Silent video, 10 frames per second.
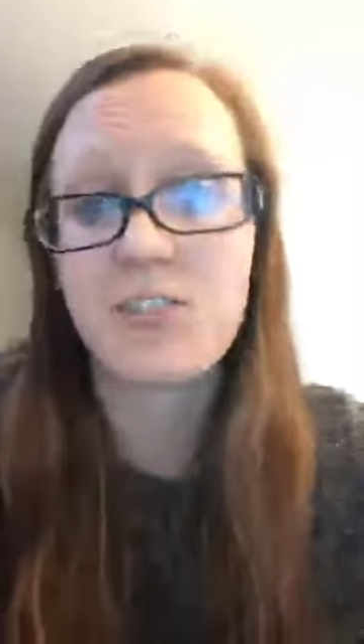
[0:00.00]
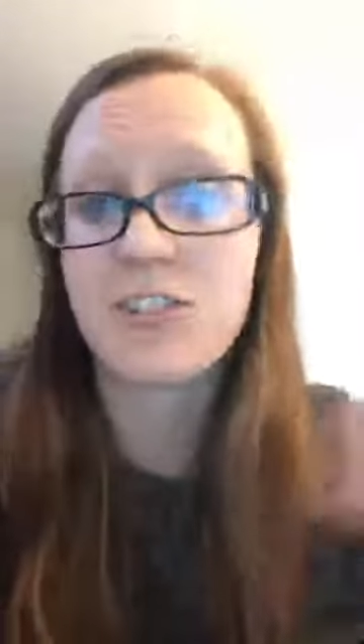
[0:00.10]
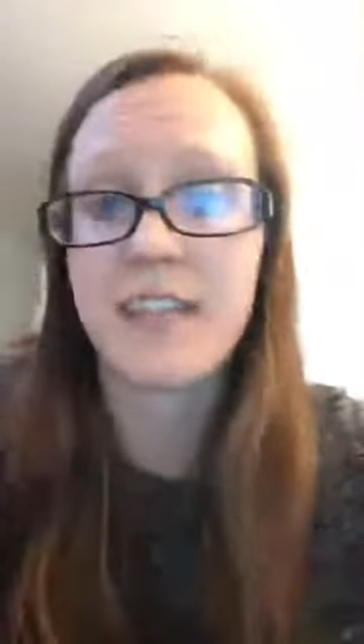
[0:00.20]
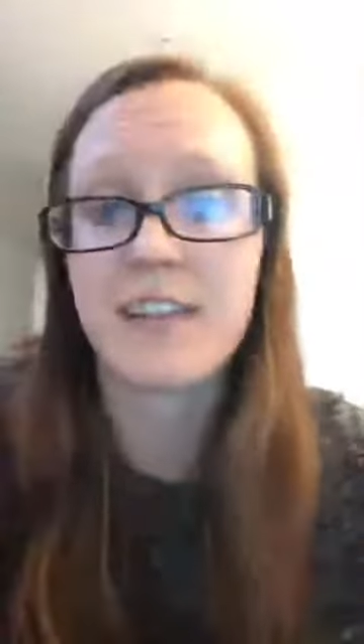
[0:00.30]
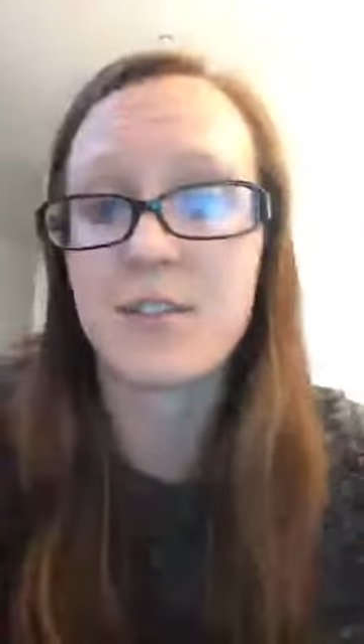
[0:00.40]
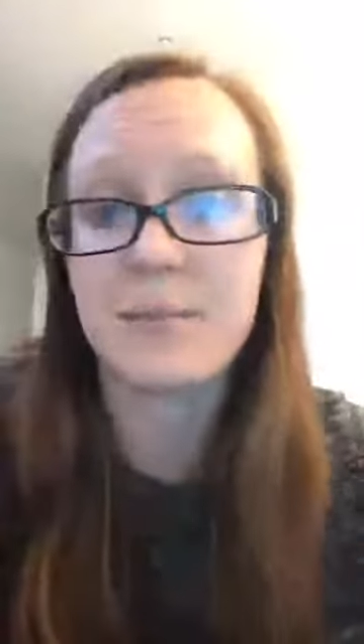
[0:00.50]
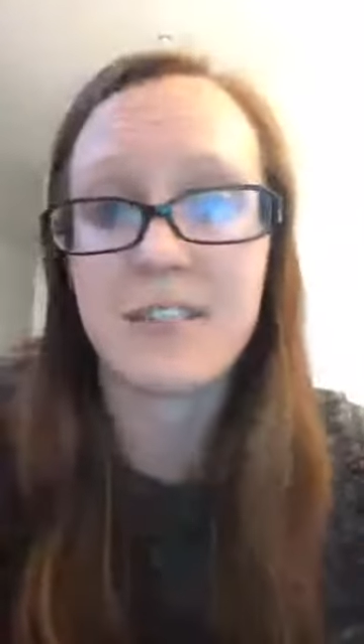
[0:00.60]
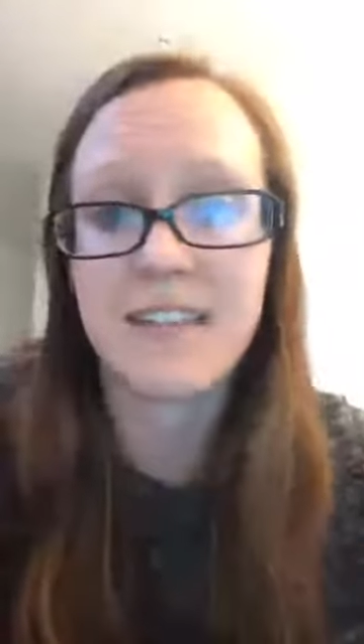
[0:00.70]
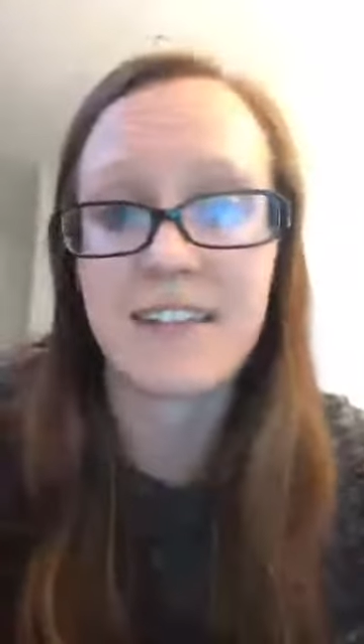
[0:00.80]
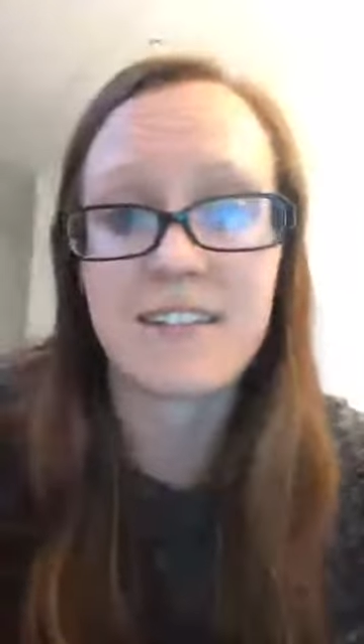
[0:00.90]
just like
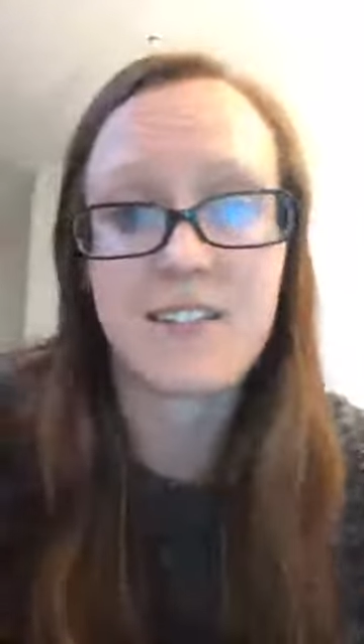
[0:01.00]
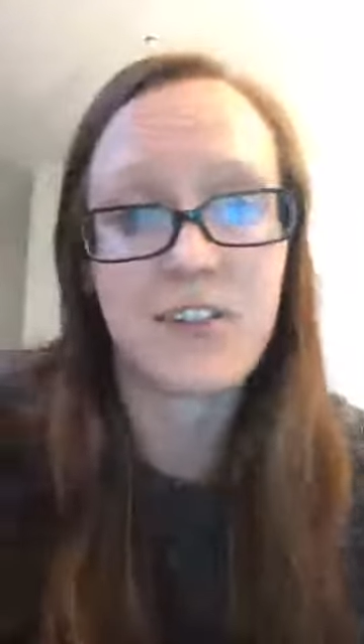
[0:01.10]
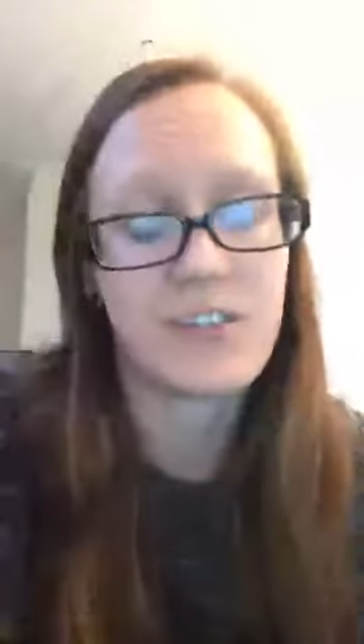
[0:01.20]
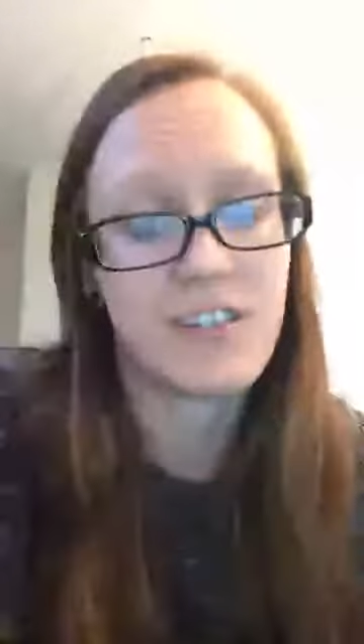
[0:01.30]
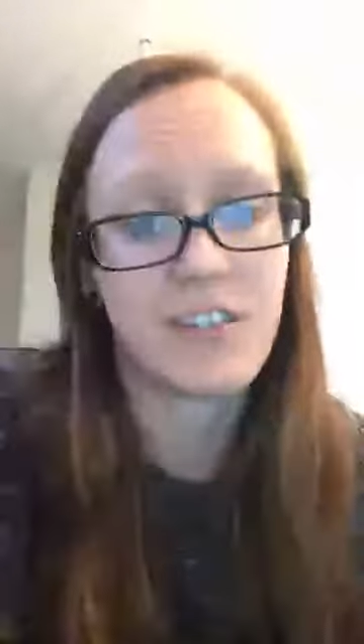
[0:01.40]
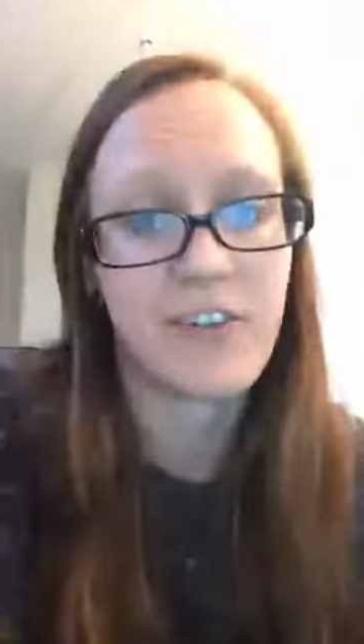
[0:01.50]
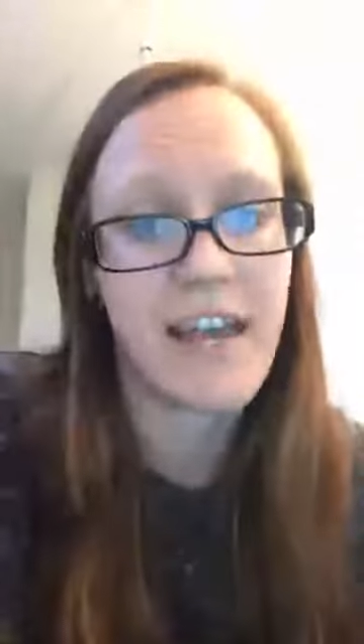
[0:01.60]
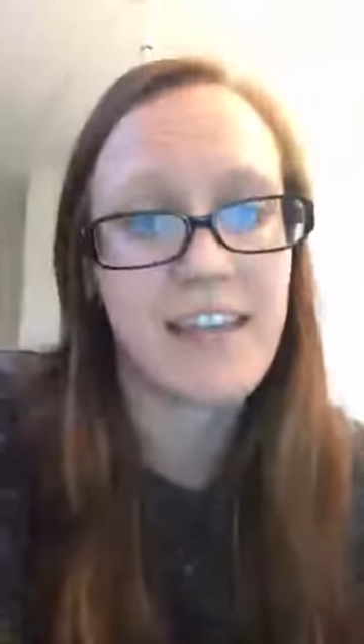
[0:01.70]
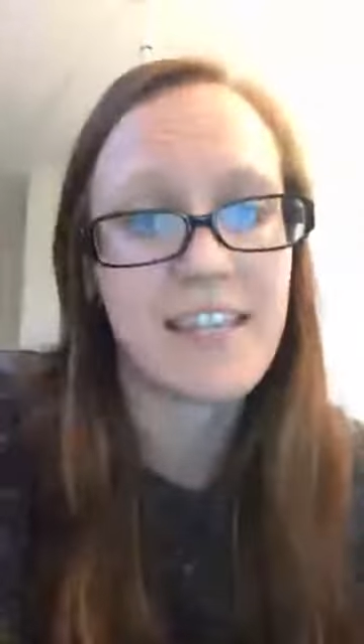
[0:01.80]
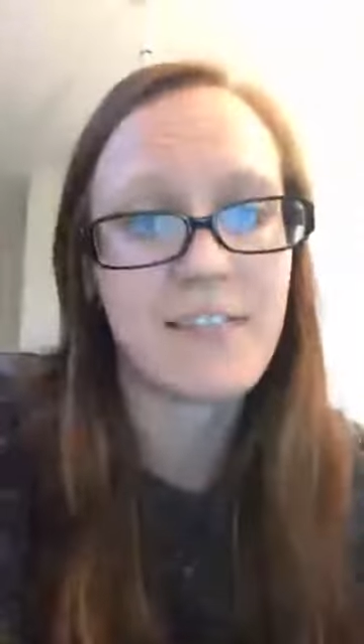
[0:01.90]
somebody's asked us to
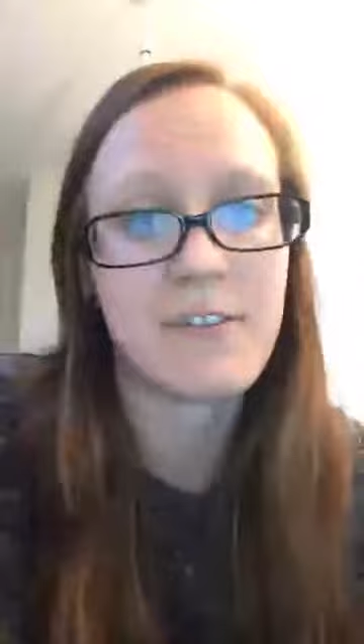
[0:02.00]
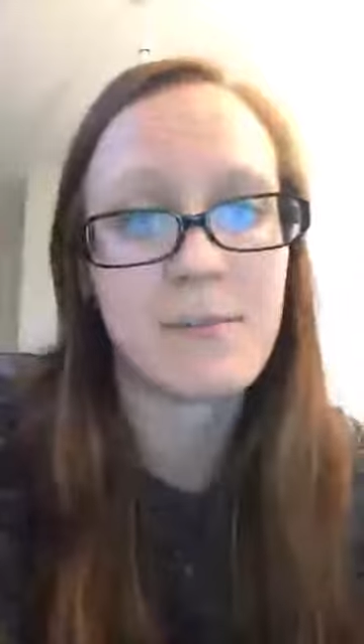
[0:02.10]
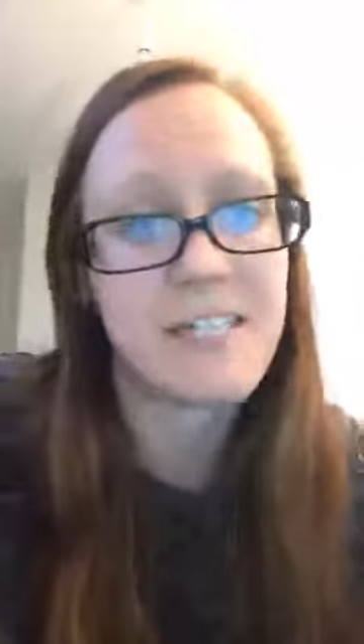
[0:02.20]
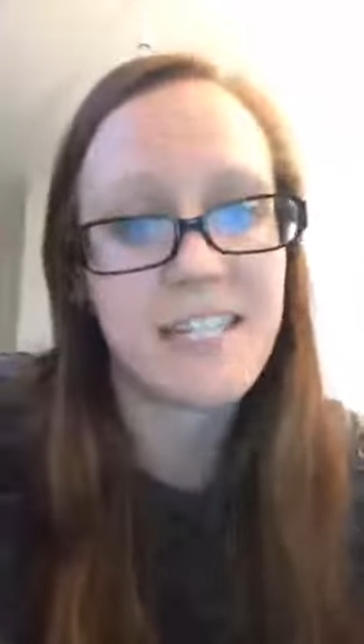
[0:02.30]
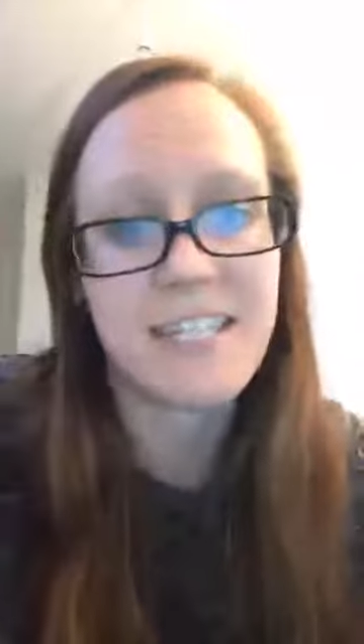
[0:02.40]
create these arithmetic